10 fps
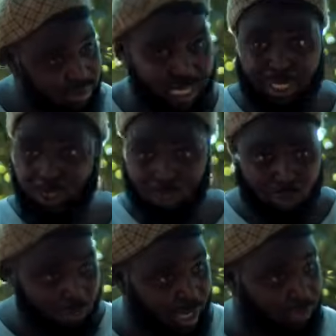tying your
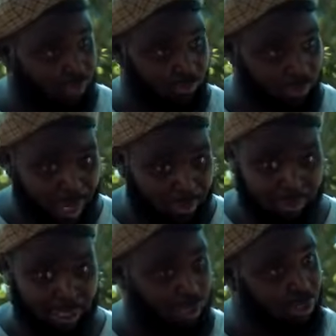tubers of yarn
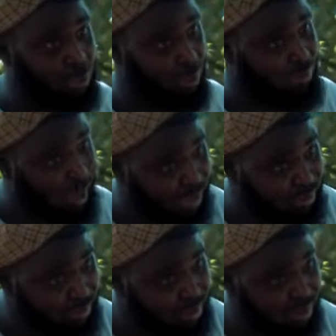in your
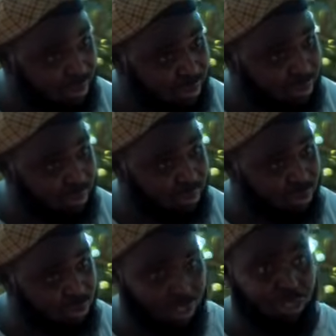barn, you